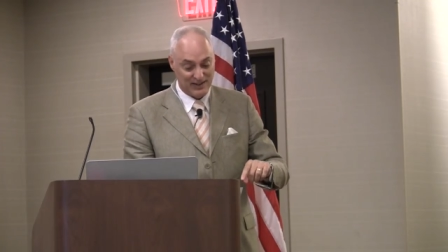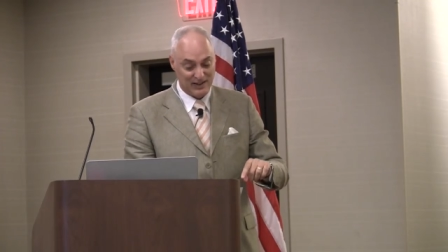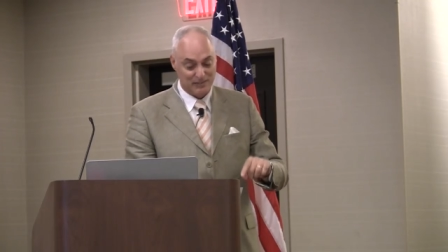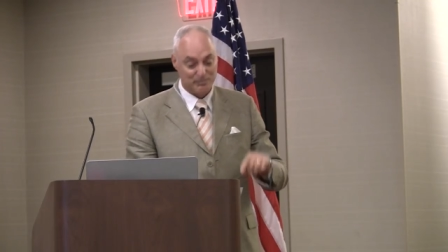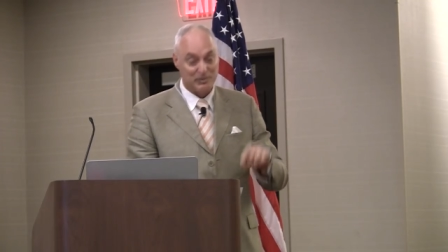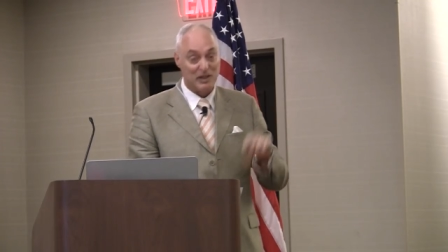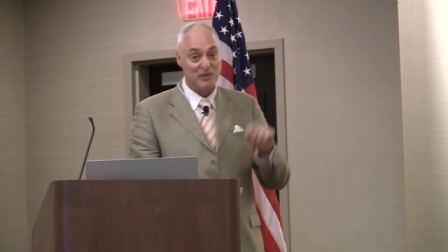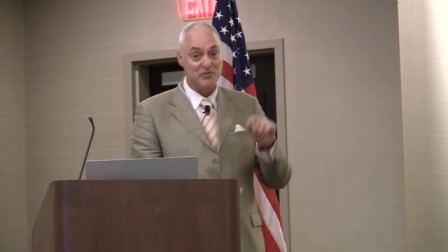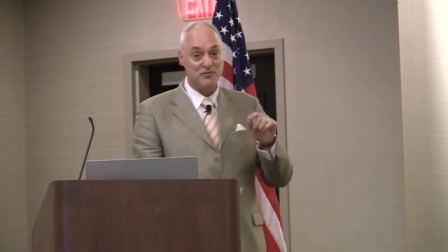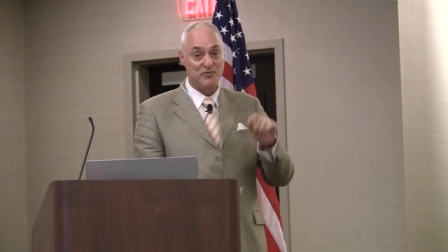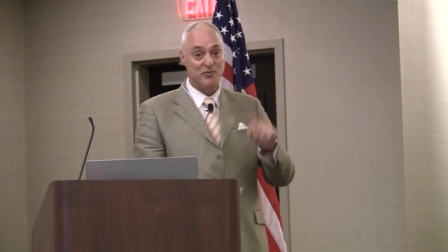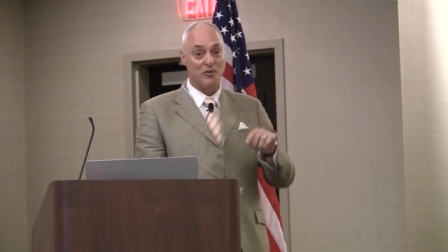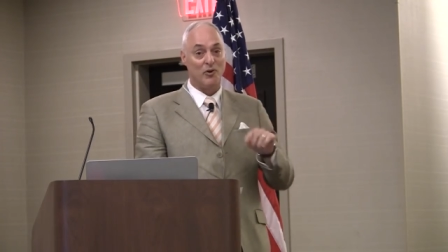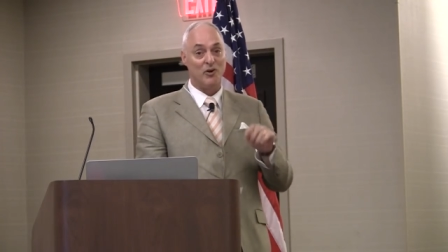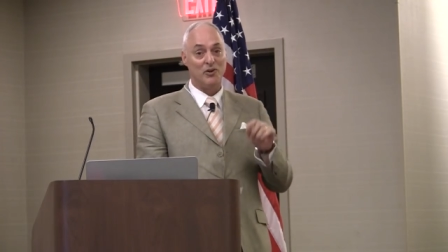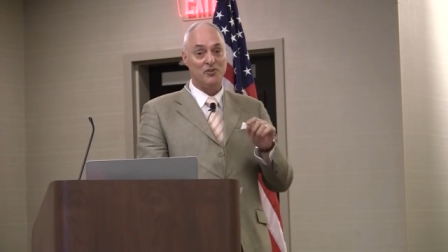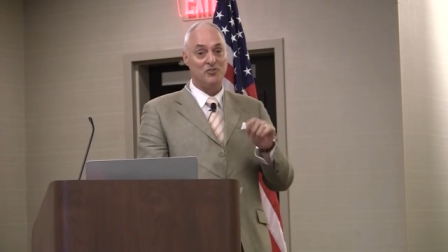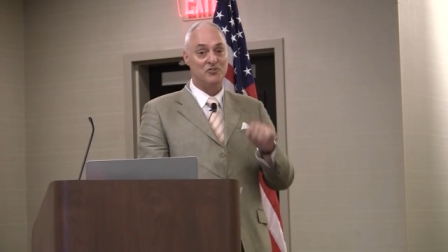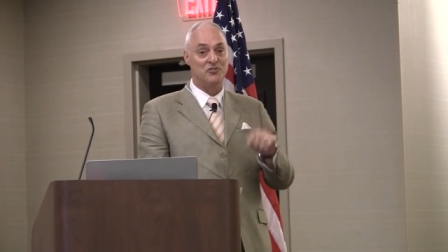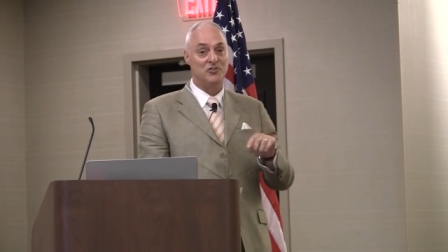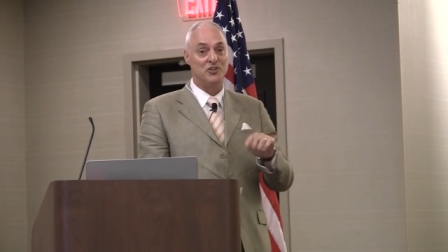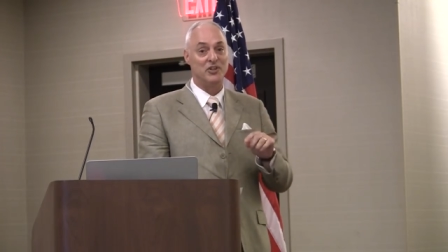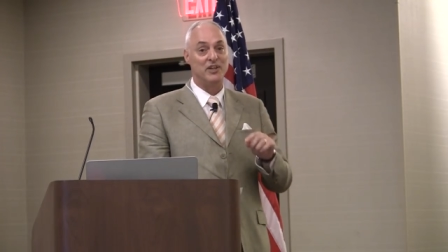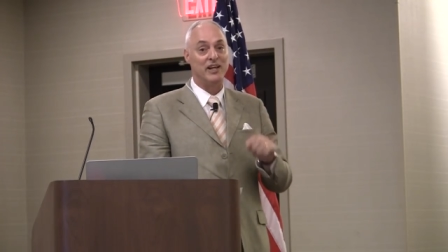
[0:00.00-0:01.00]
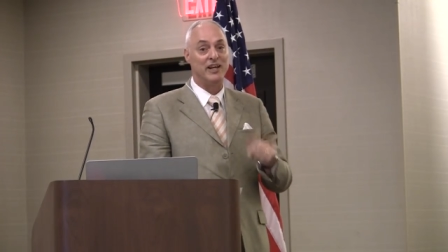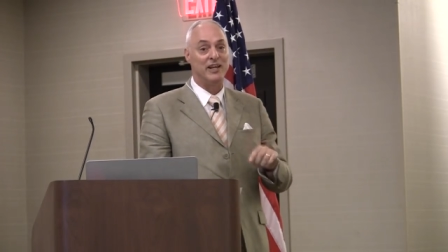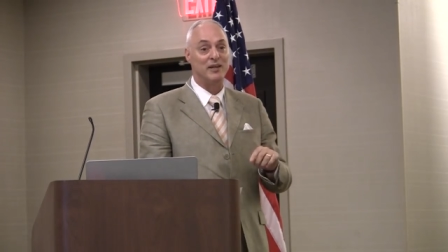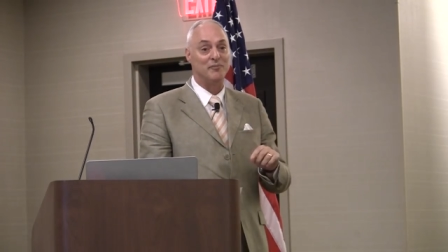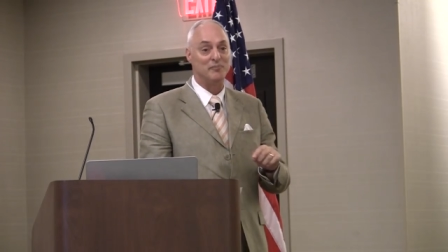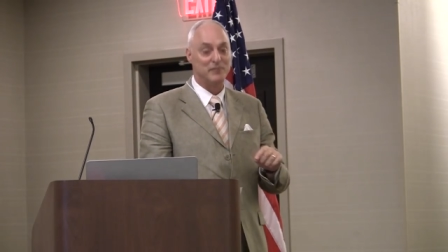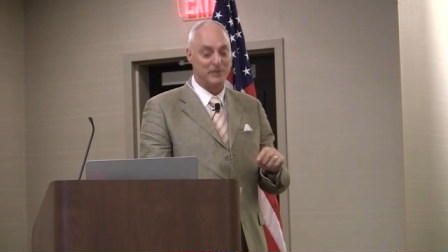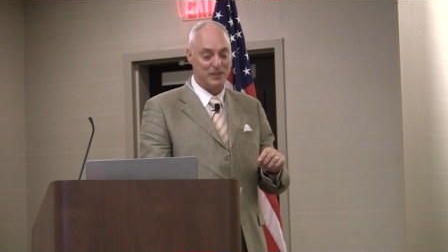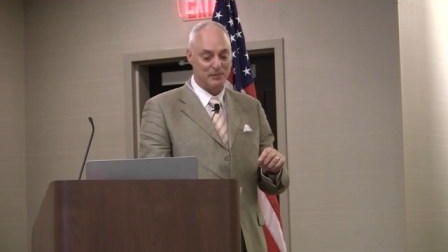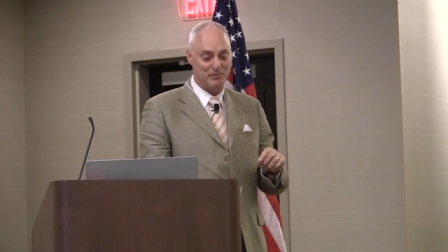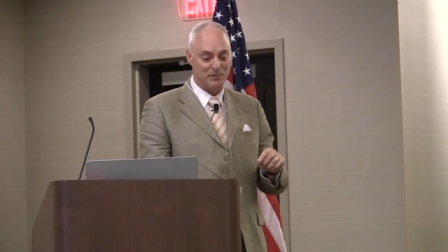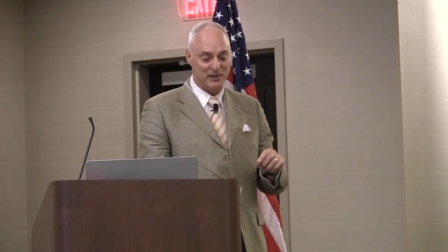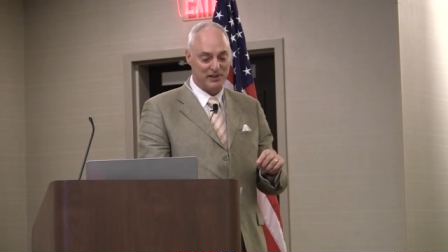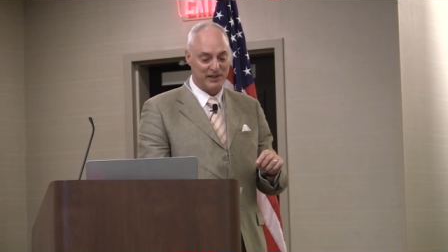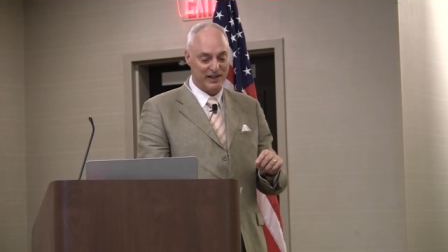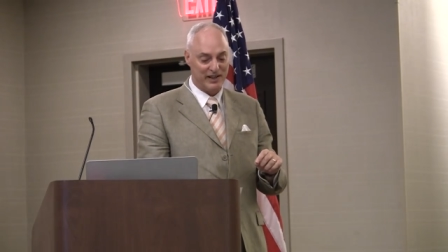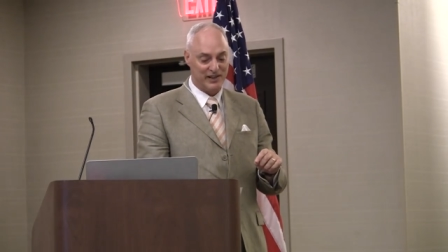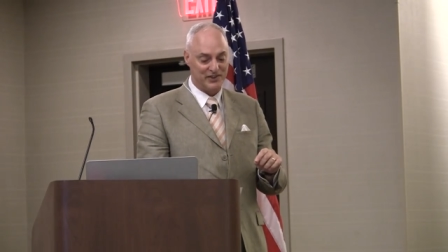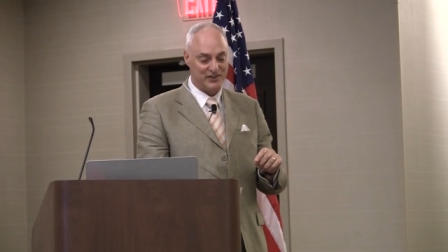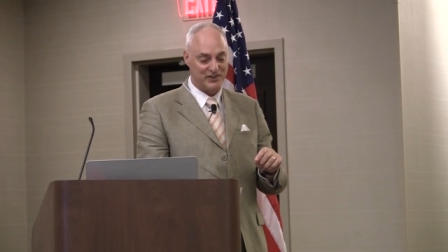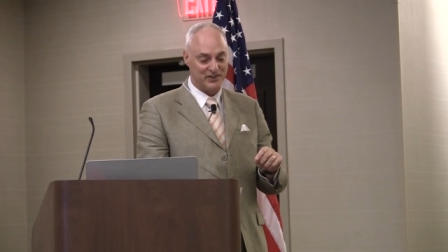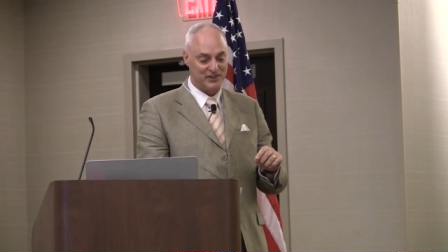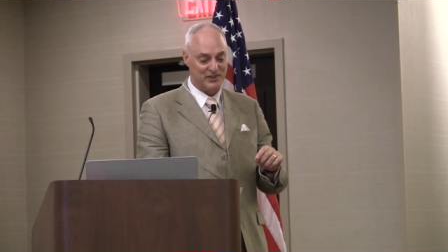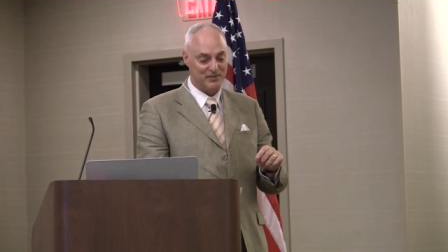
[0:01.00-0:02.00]
by forced genetic
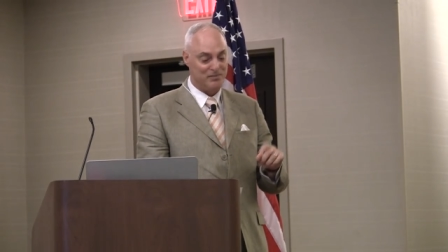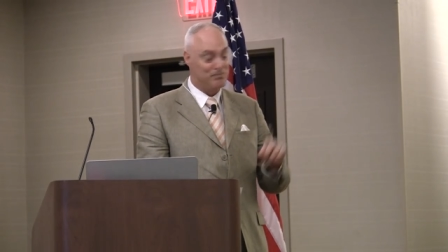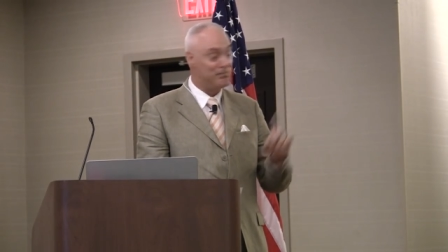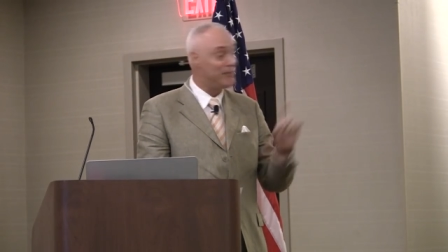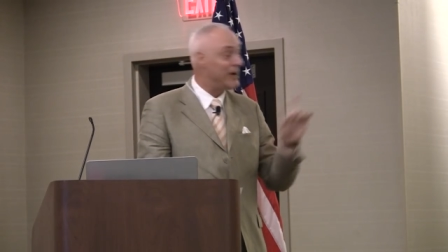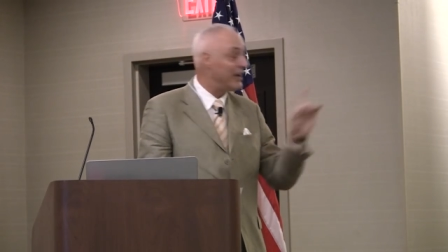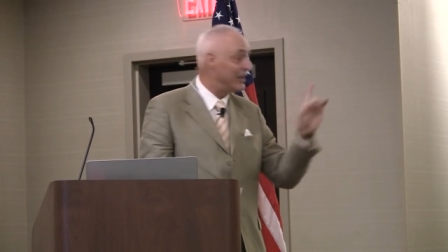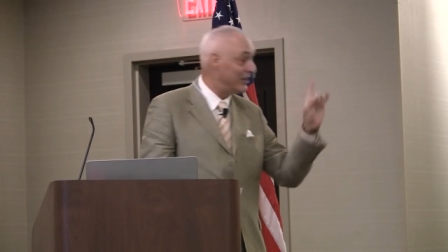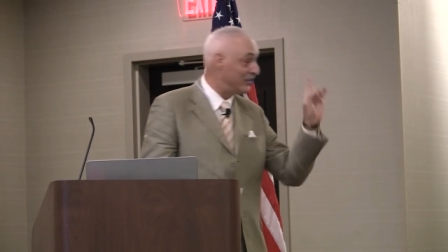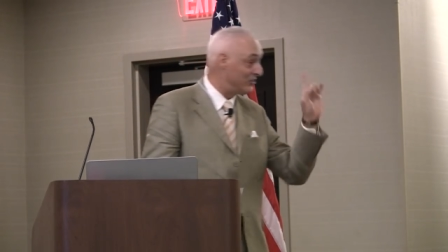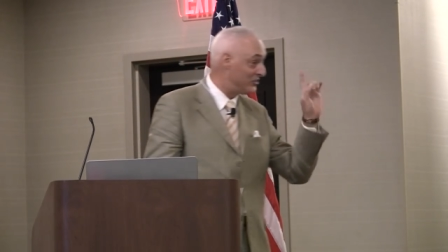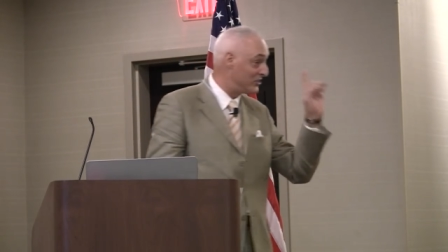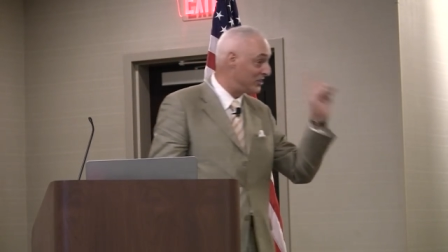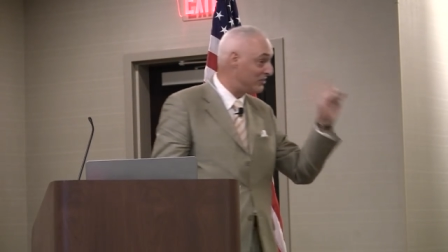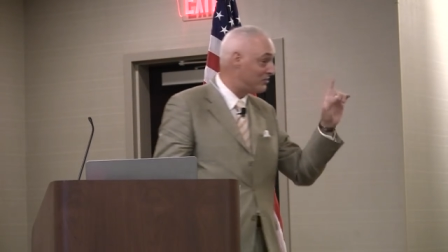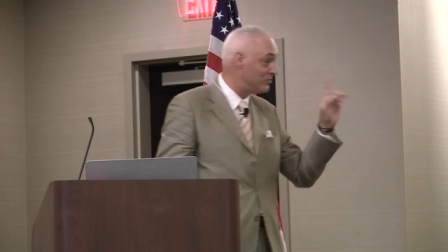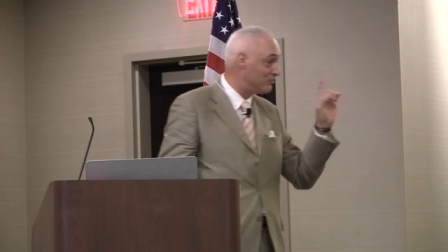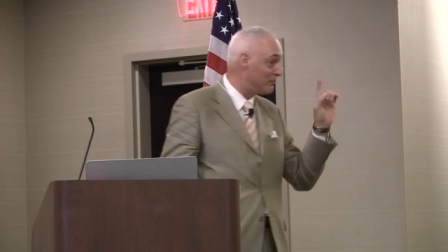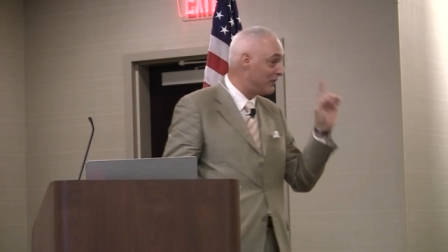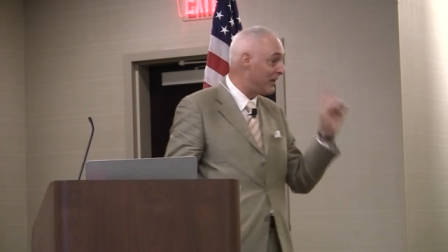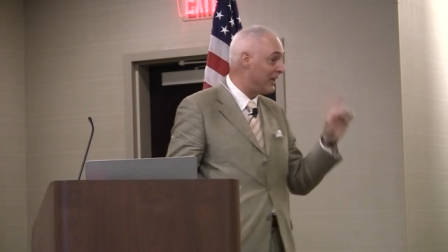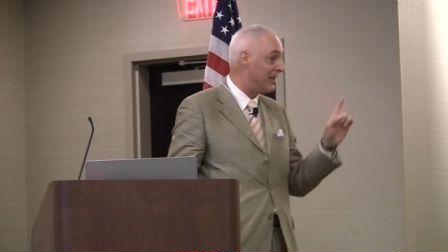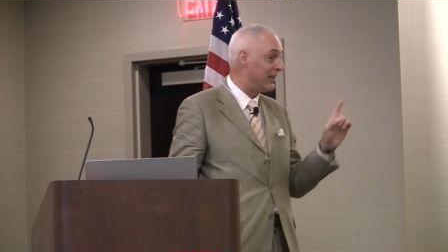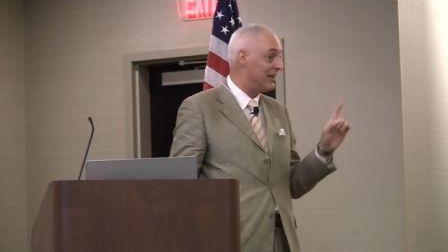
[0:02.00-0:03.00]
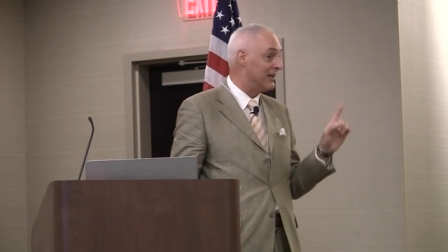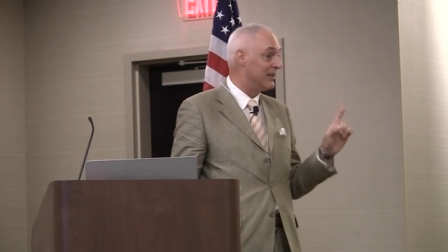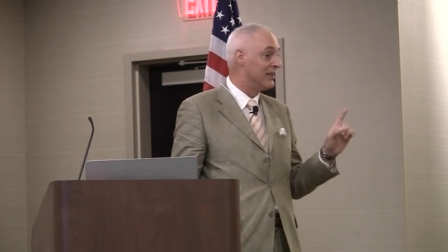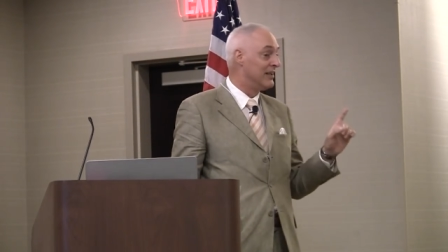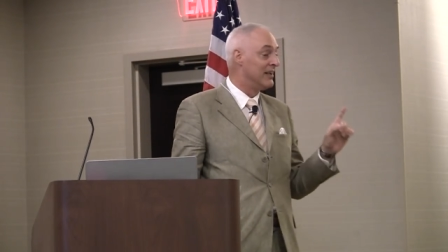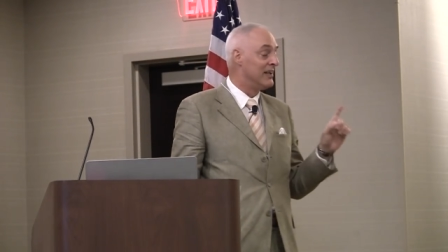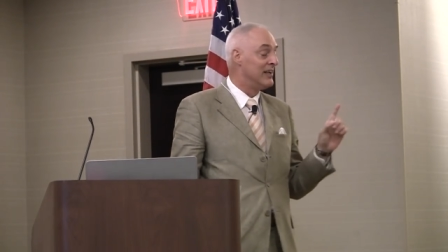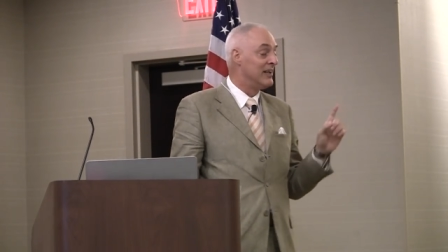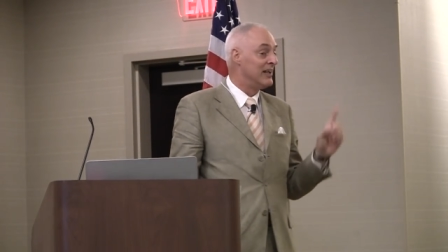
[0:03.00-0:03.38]
manipulation might, just might,